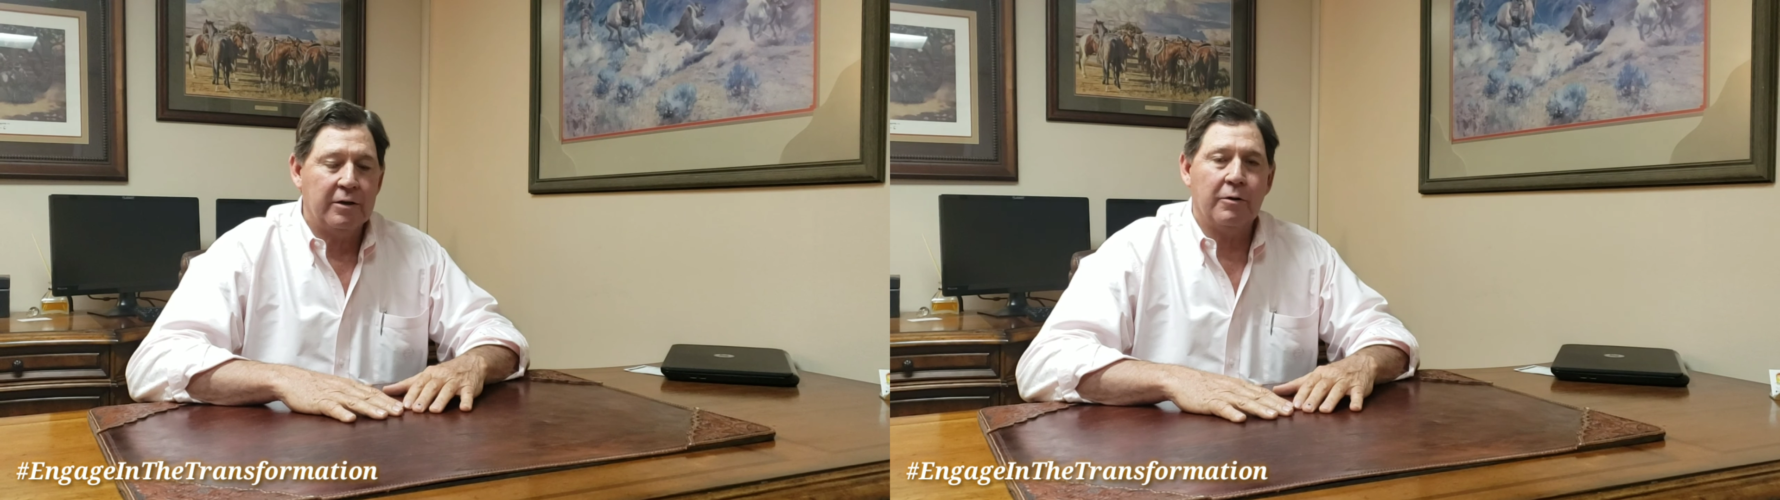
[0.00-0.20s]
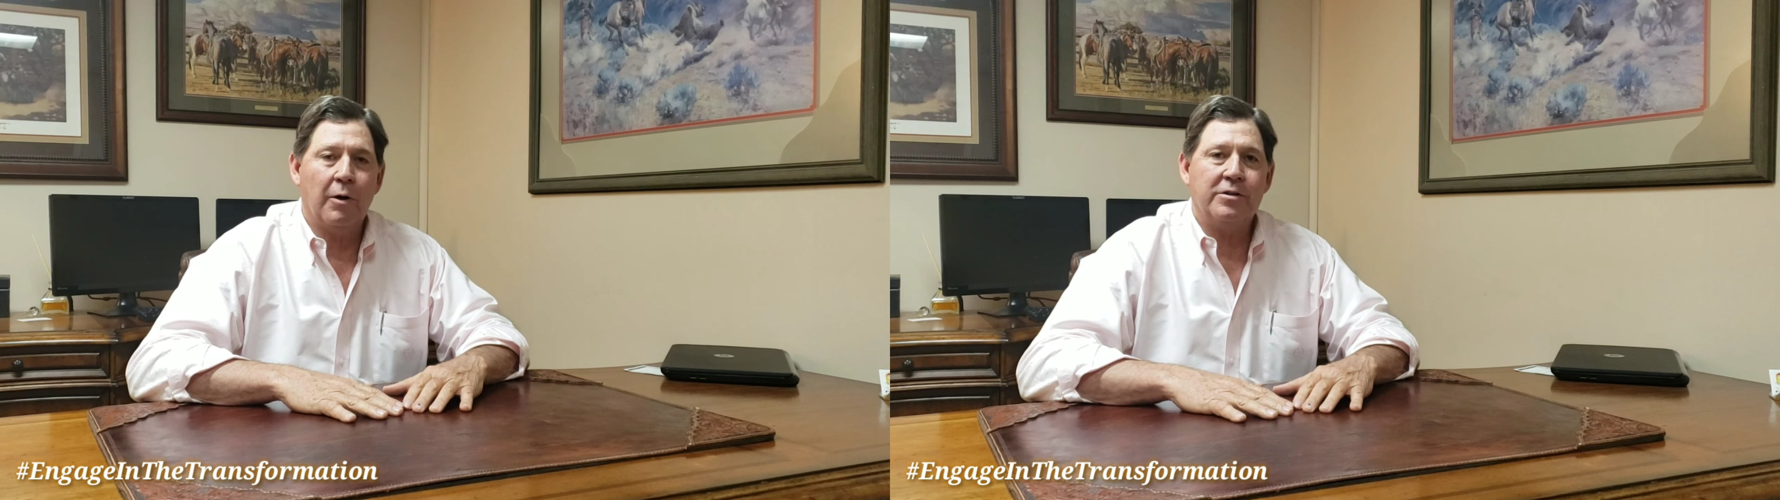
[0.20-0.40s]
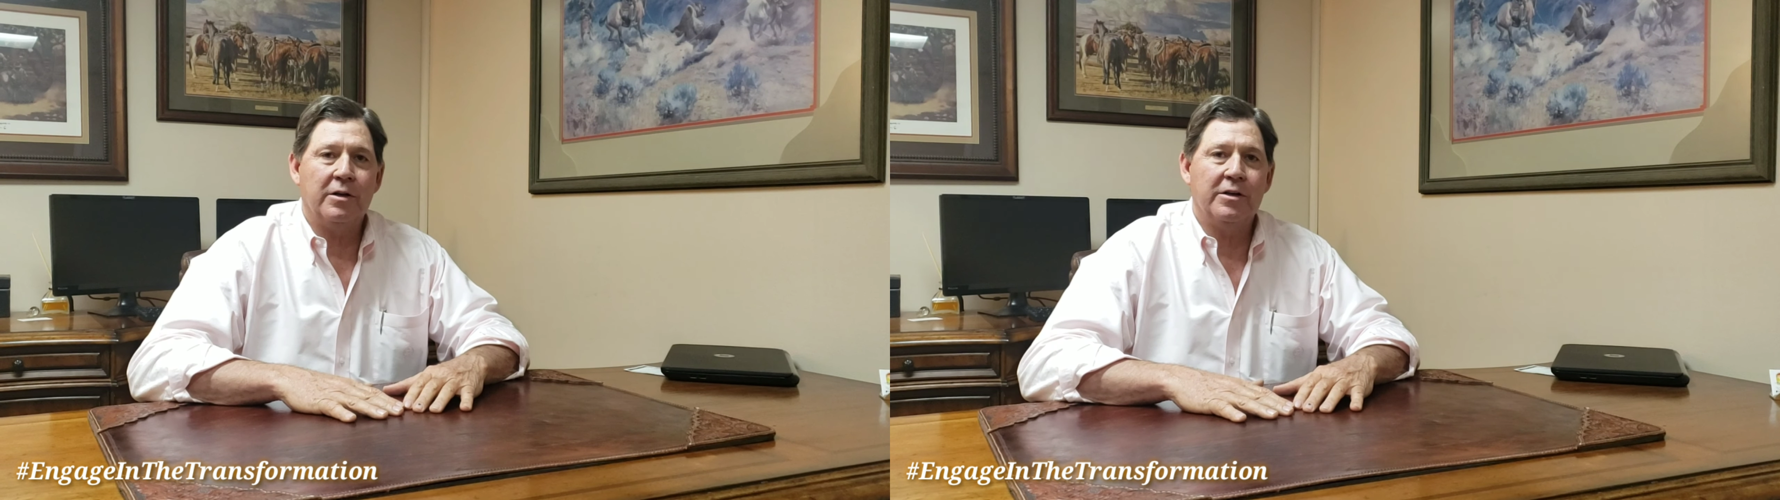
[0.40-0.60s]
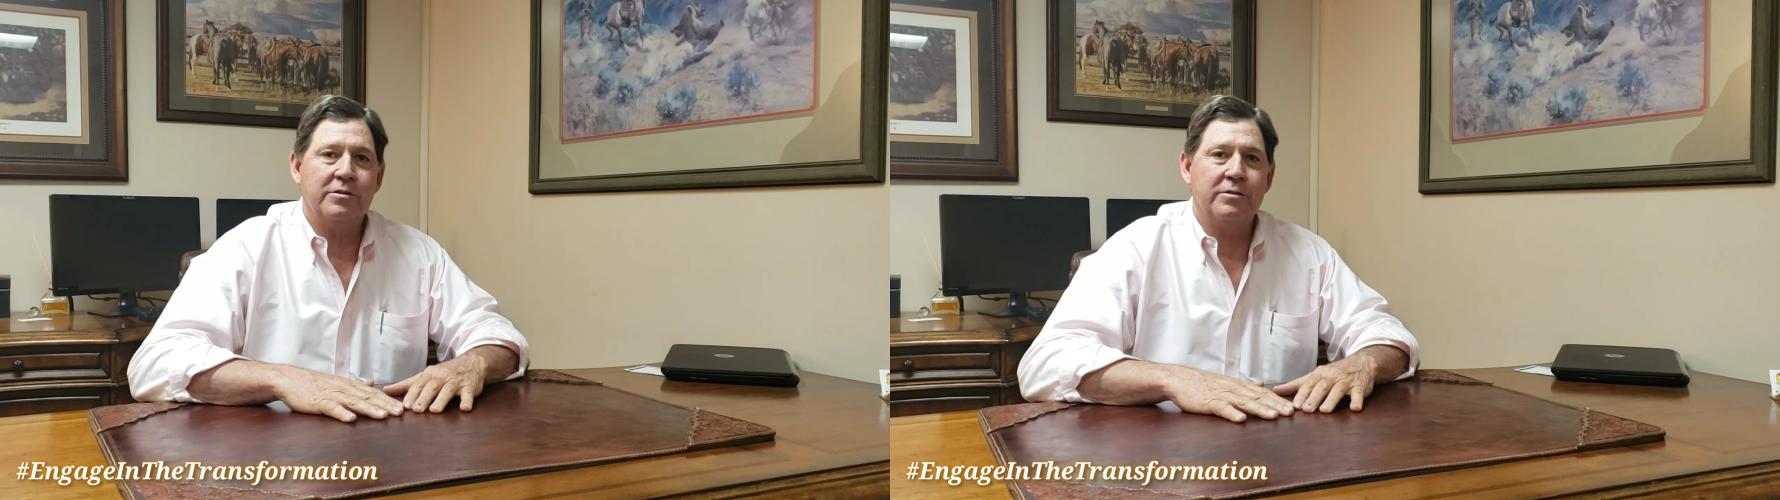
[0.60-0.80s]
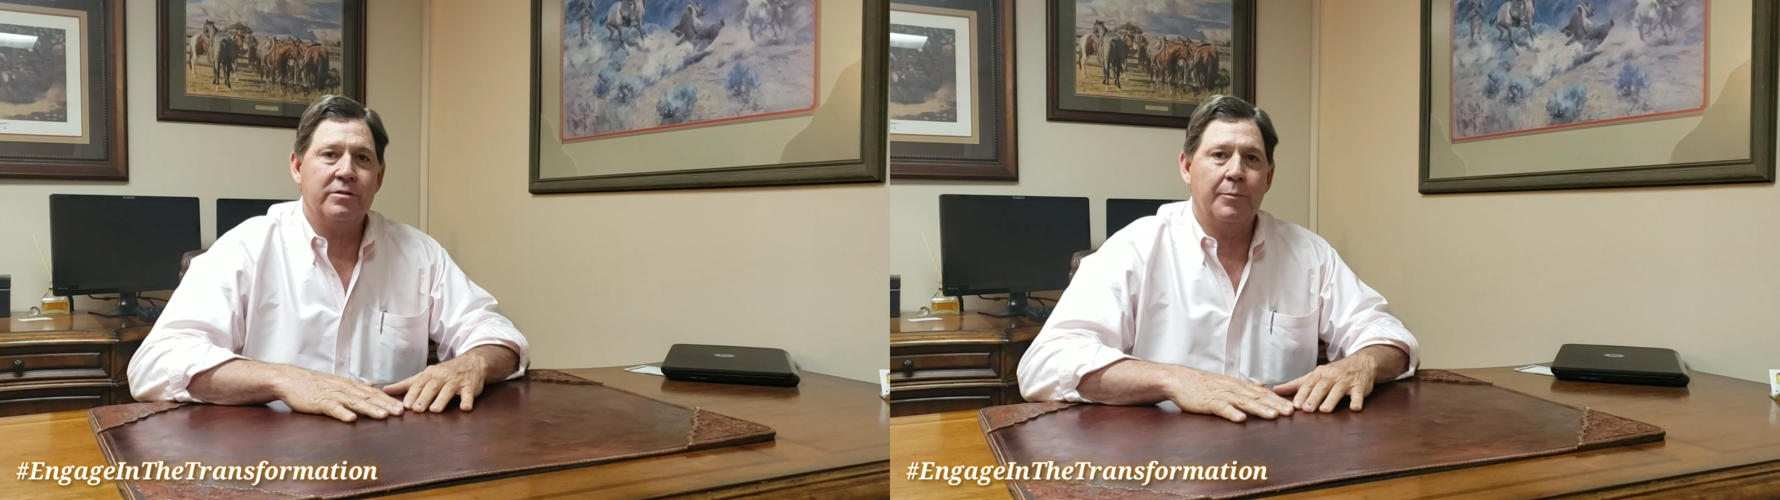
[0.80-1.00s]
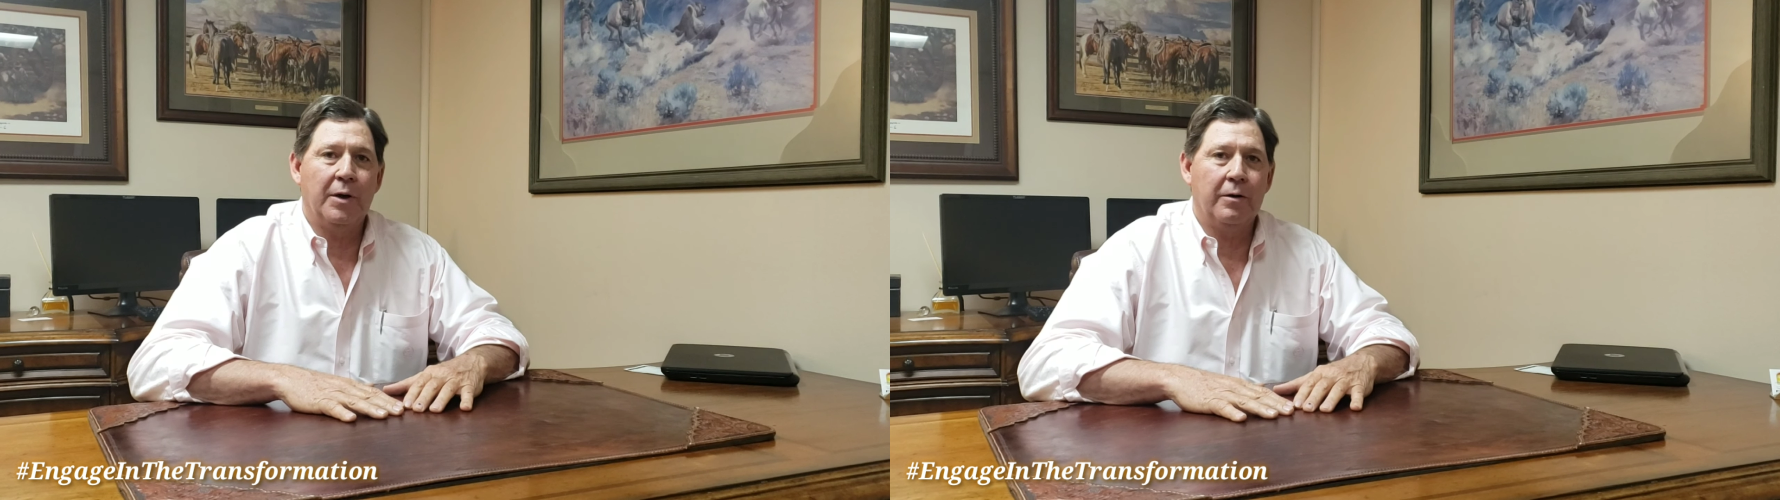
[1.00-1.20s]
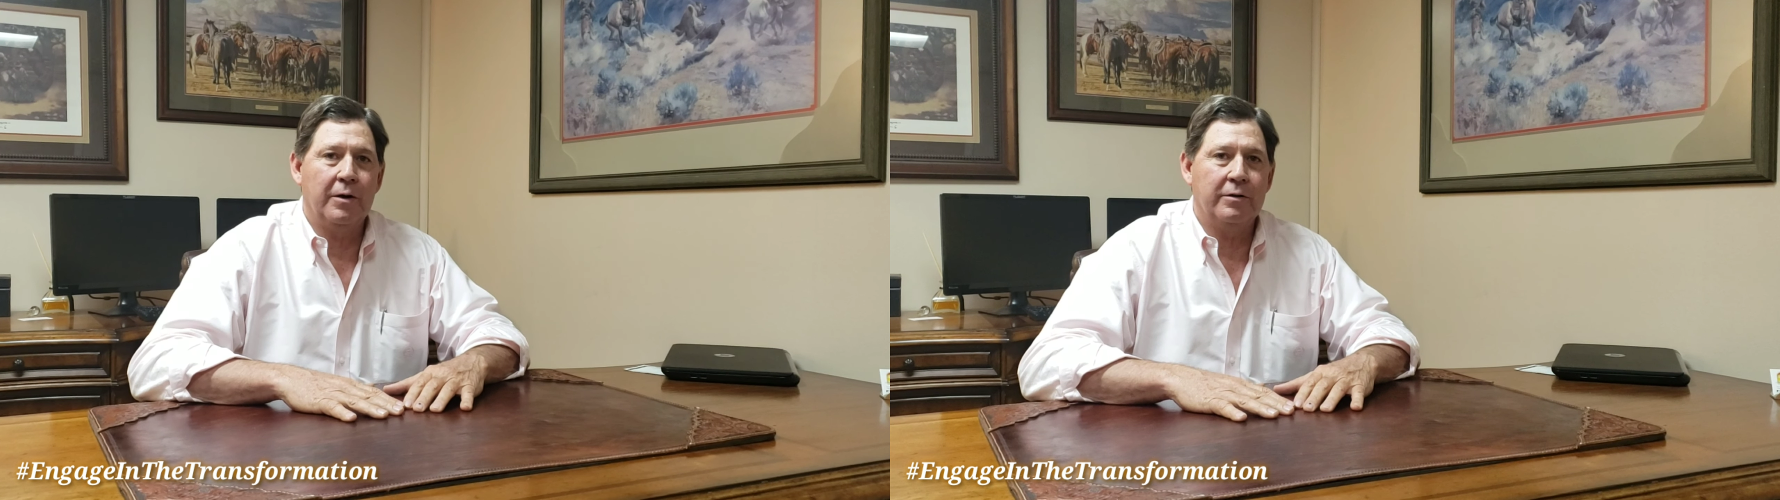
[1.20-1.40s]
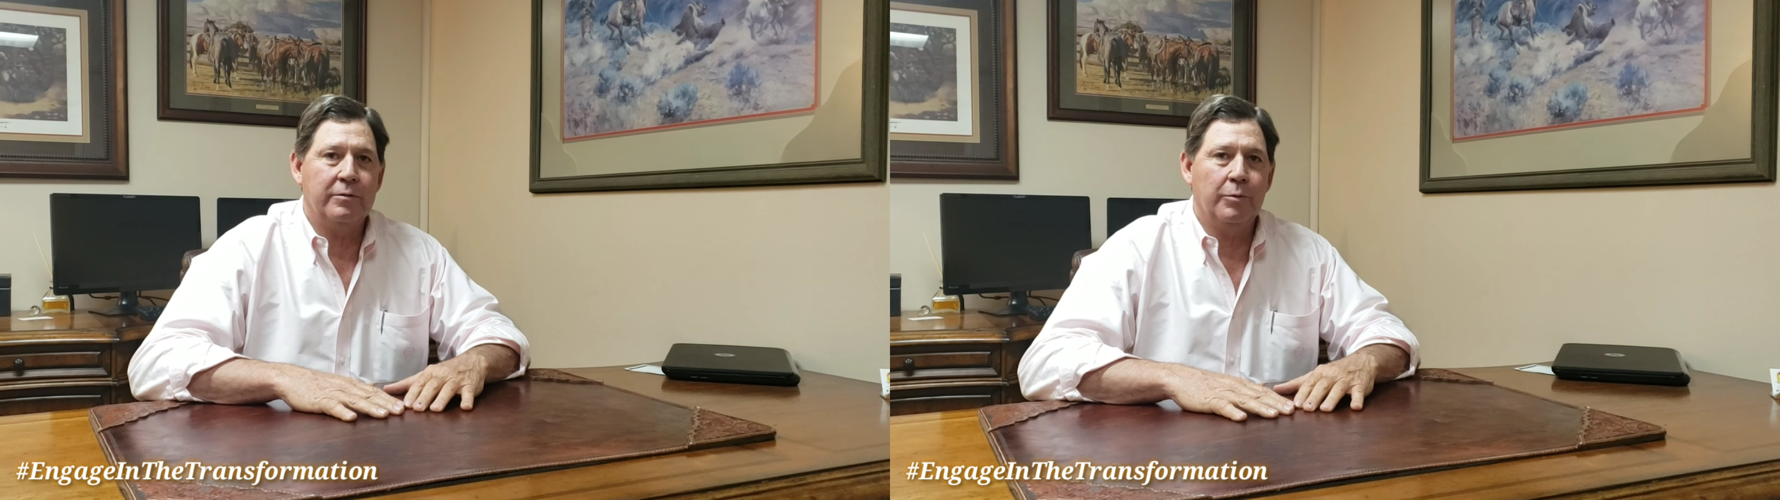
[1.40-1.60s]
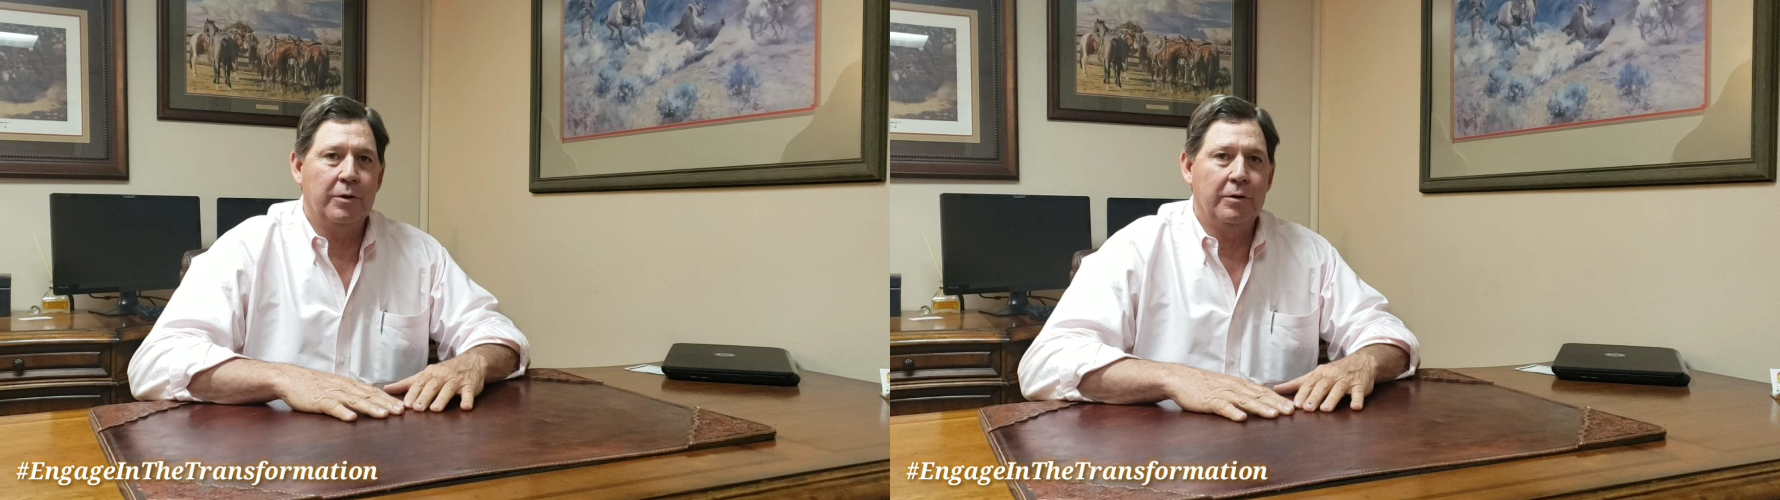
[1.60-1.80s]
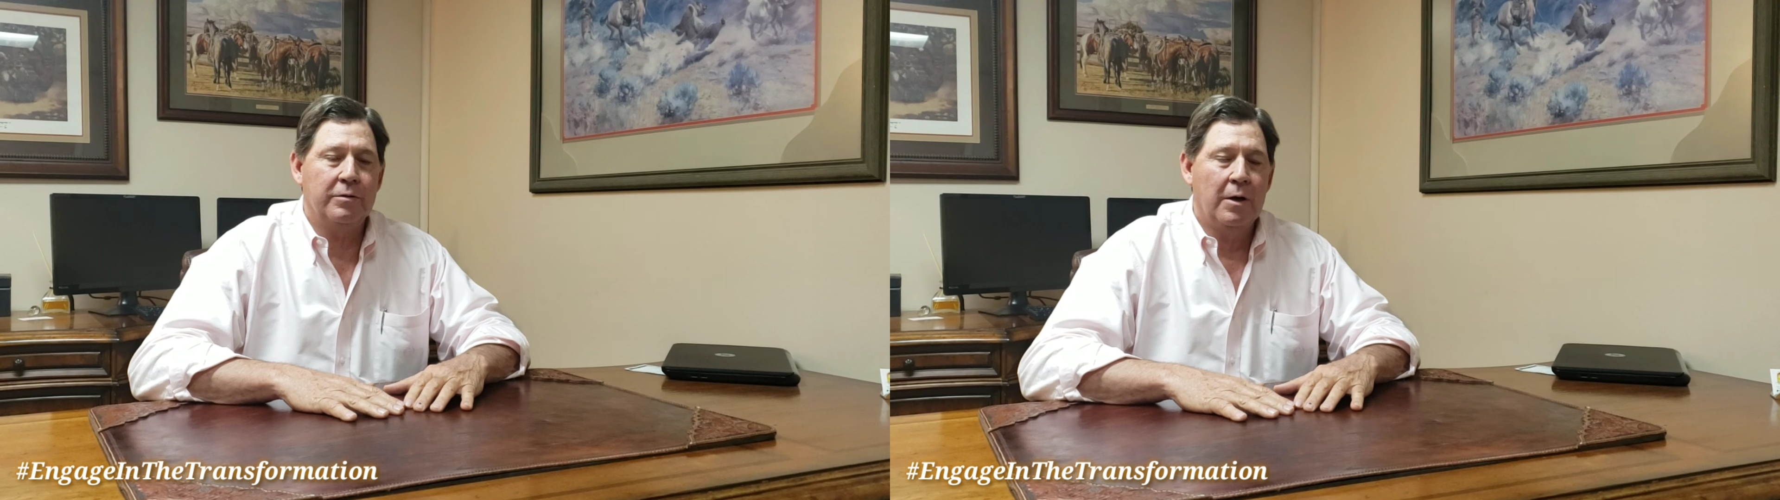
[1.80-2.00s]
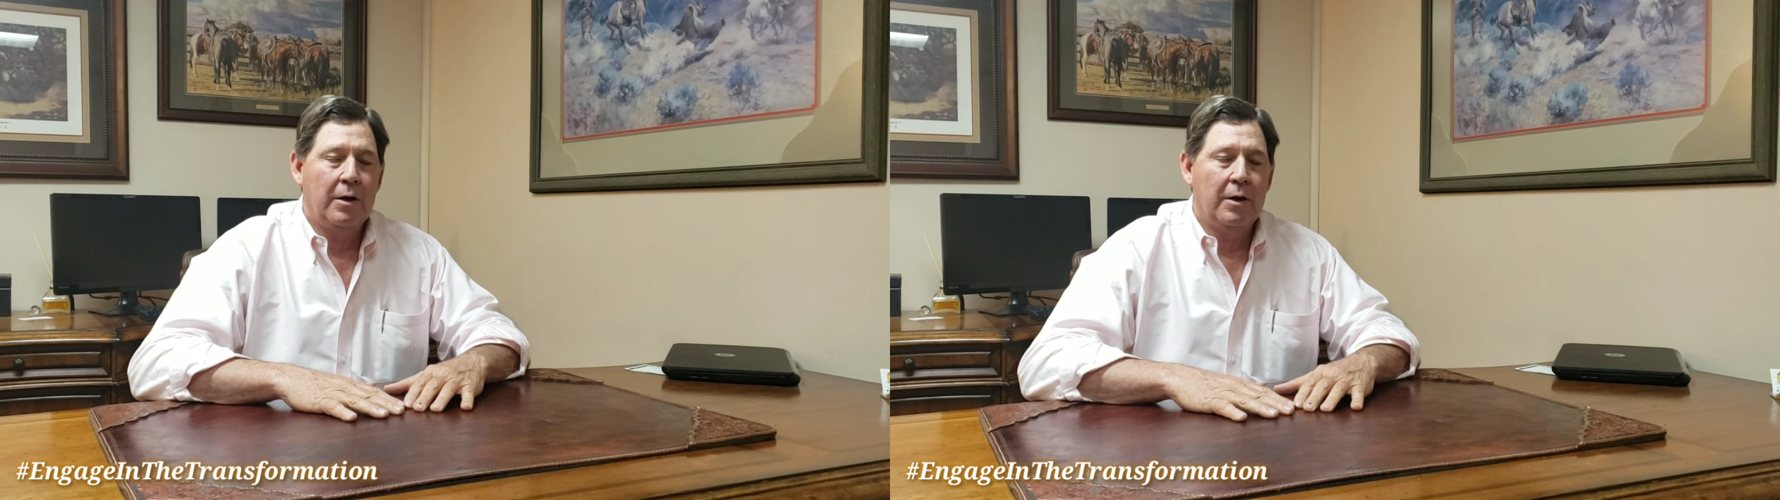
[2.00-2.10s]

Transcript: congratulations to Marianne Swears,